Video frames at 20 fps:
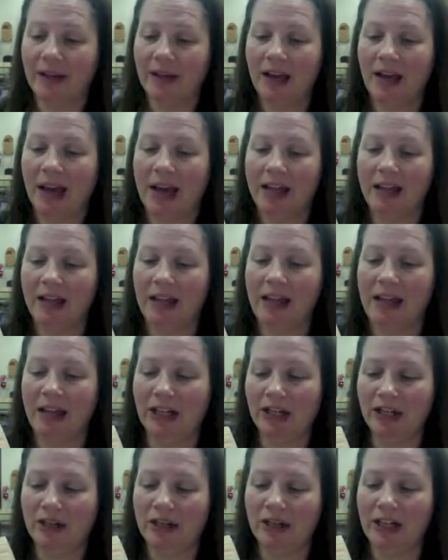At
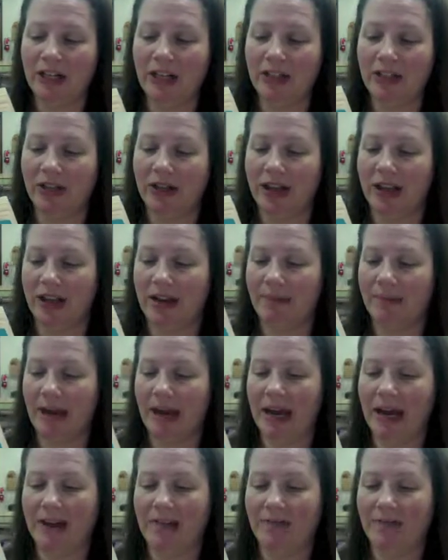lunch, Cricket took out a
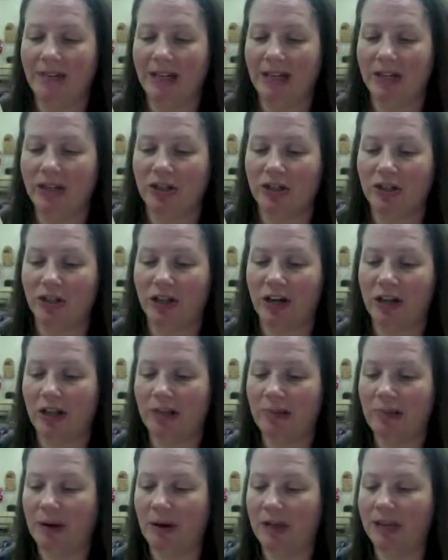bag of miniature chocolate
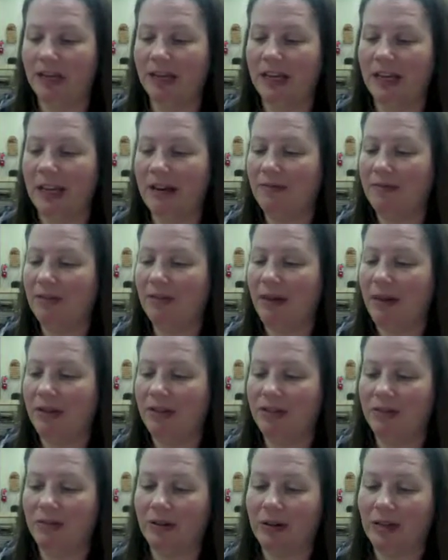bars and gave them out
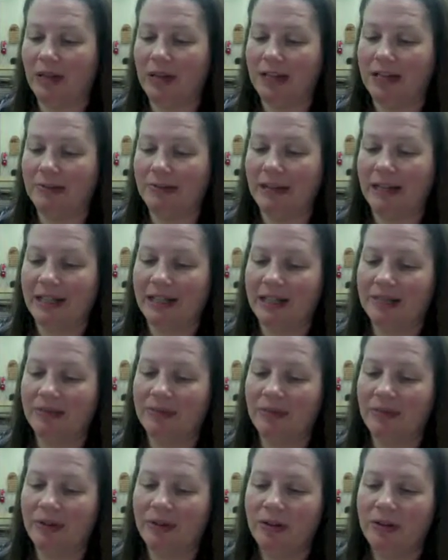to her classmates.
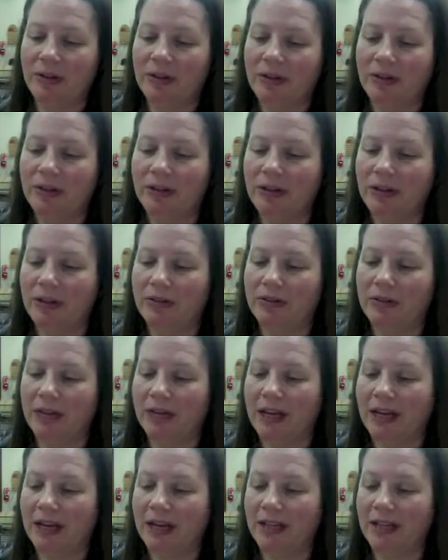Julio took
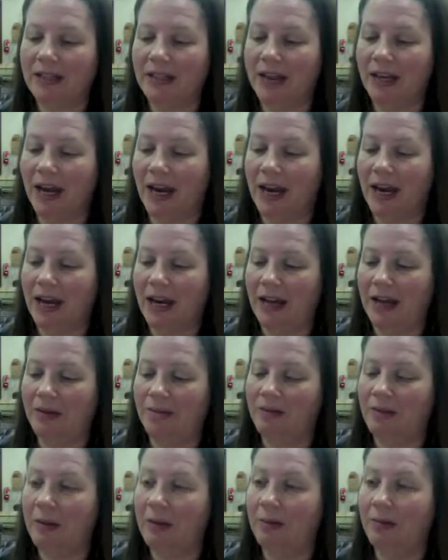his and ate it,
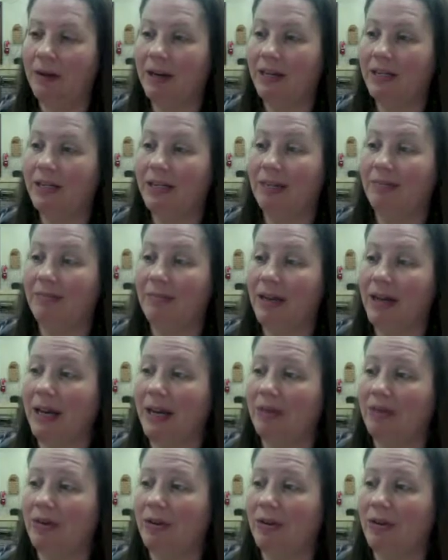but it didn't mean he
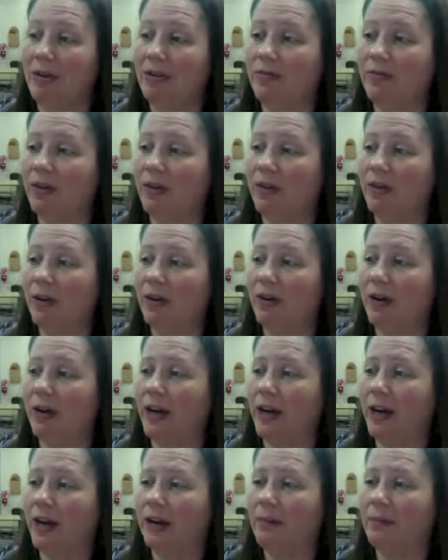was going to vote for
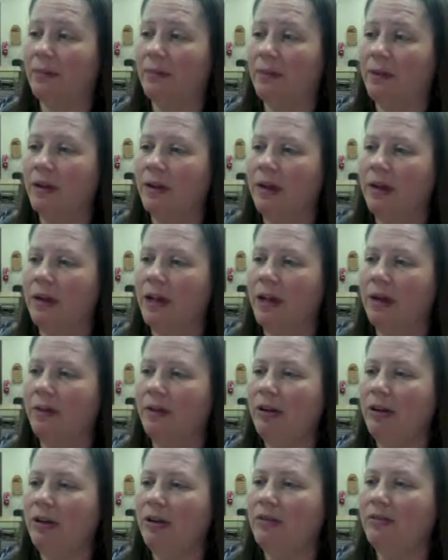Cricket. He
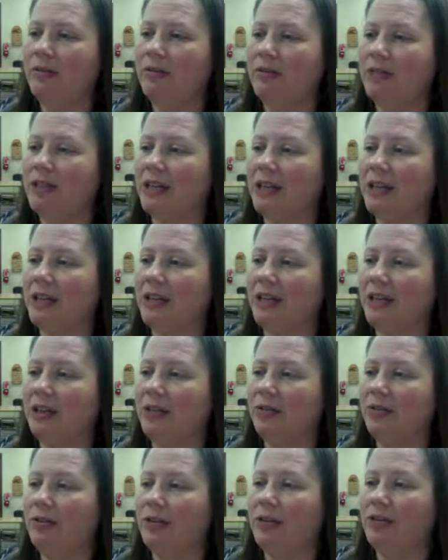wondered if there was anything
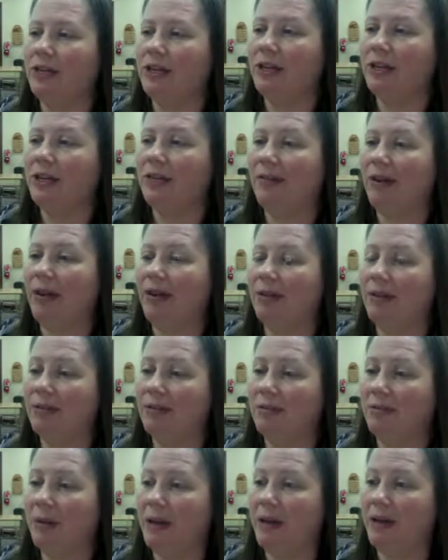Lucas could give out that
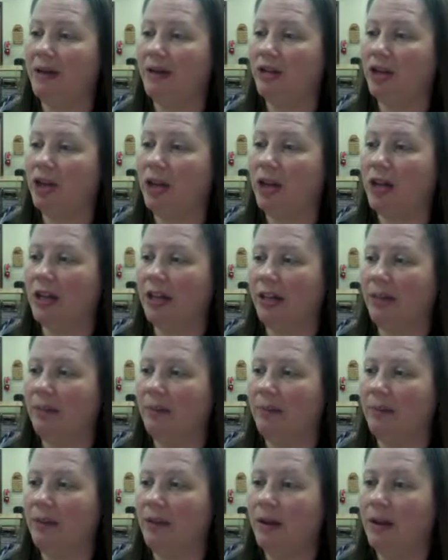was better than chocolate.
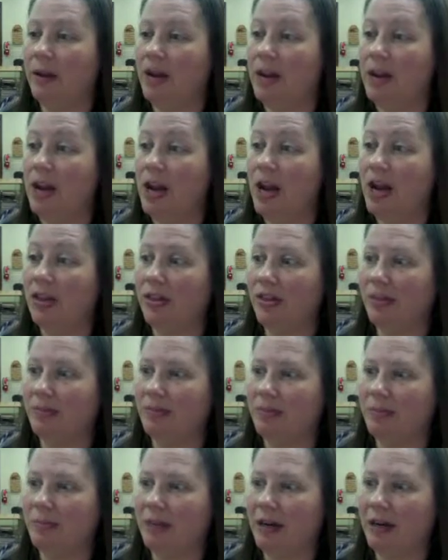Nothing
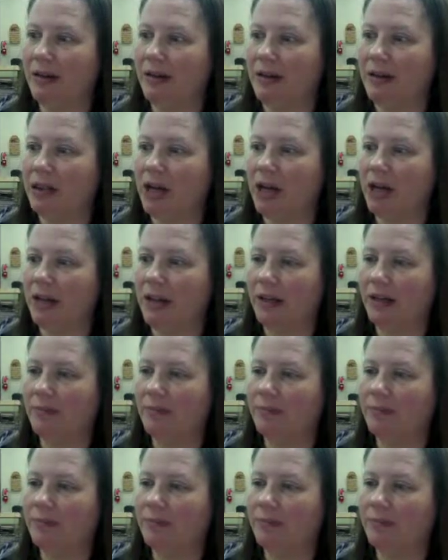was better than chocolate.